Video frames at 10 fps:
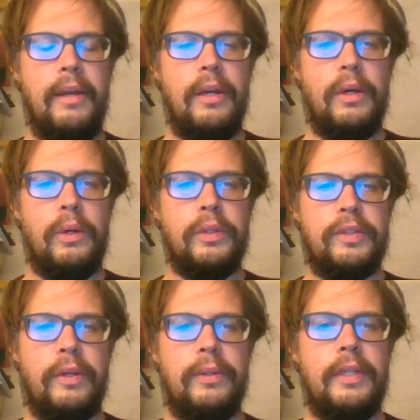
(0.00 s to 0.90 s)

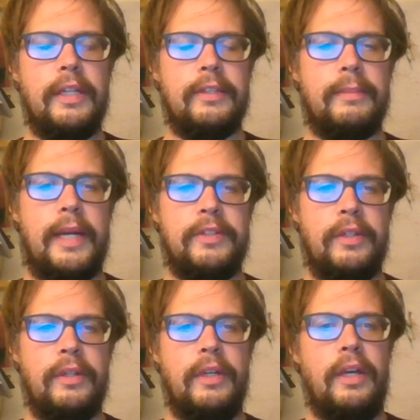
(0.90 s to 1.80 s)
Also, it doesn't
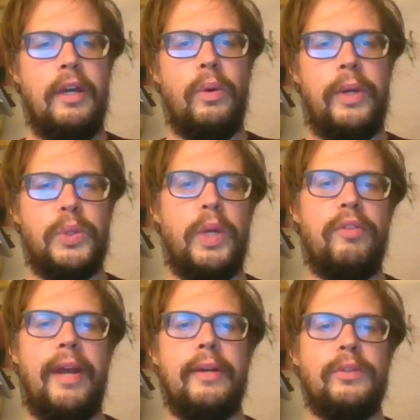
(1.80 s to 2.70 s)
matter which way
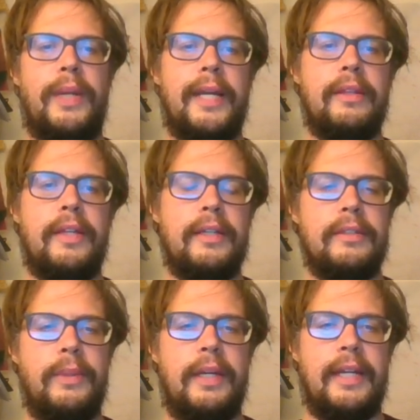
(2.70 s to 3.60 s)
round we add
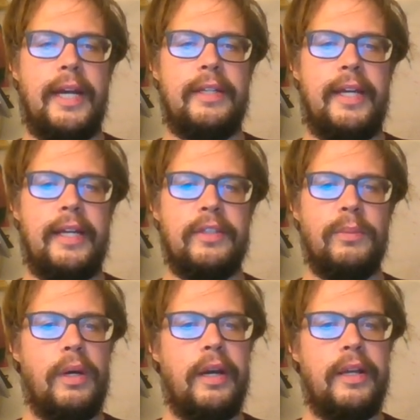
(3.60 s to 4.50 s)
things. We can add x and
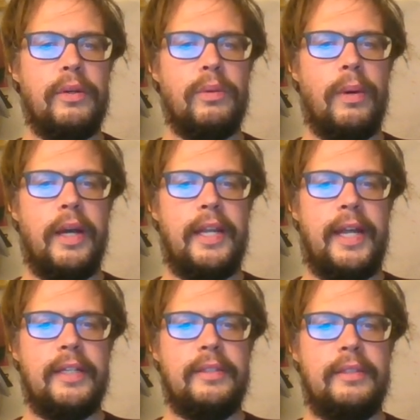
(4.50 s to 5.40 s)
y, or y and
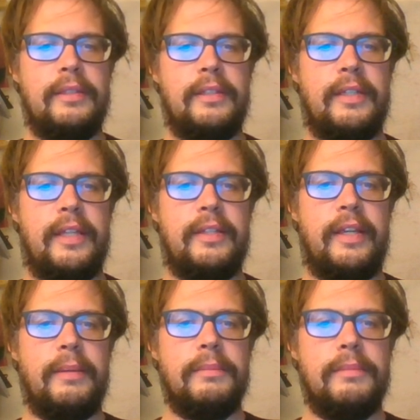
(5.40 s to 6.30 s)
x, and they're the
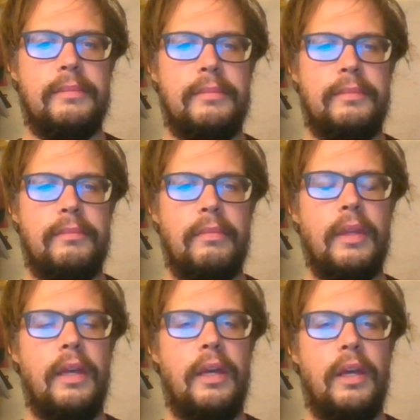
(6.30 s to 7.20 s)
same.
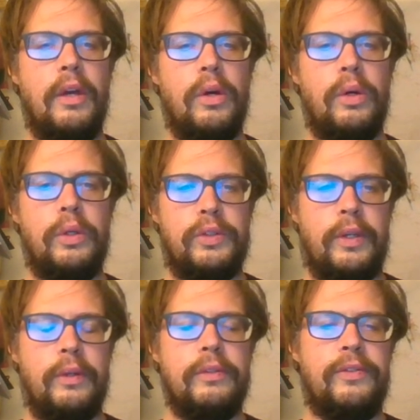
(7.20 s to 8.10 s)

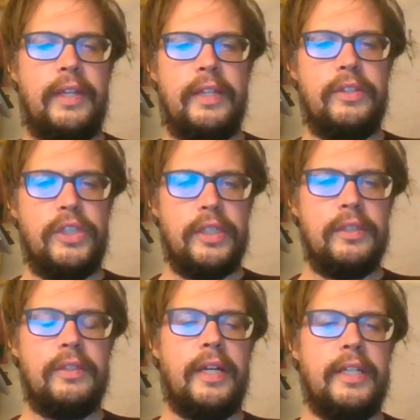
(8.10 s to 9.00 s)
Also, for the
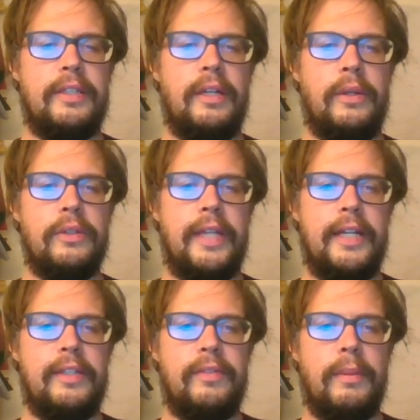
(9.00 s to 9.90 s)
integers, that is includes
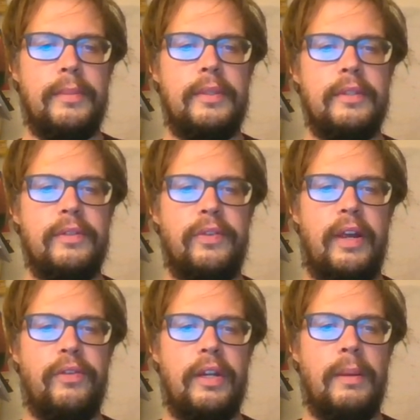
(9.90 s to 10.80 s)
negative numbers, for
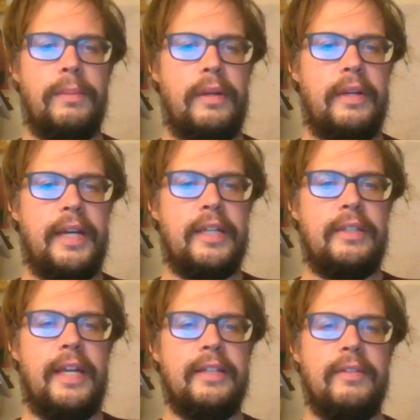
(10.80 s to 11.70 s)
every number it has a
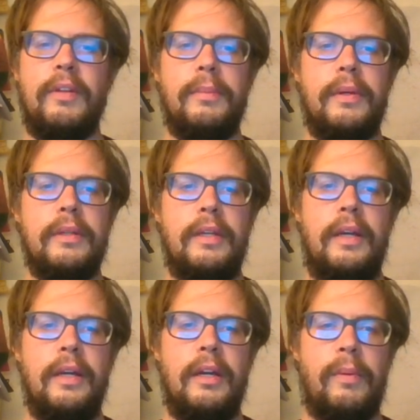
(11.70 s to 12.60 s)
negative number,
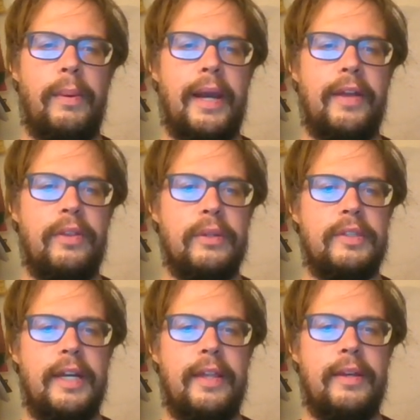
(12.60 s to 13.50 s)
and when we add those
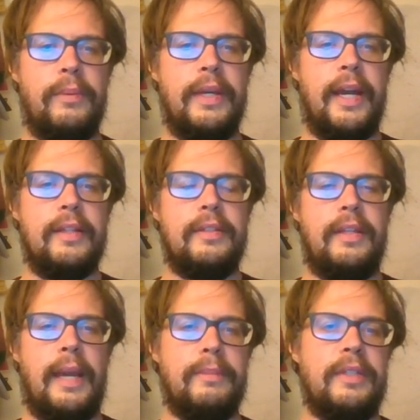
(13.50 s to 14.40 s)
together we get
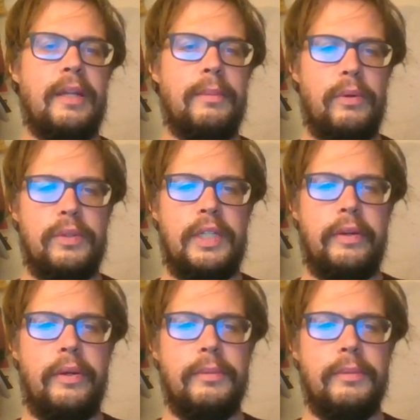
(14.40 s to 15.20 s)
the empty number, or 0.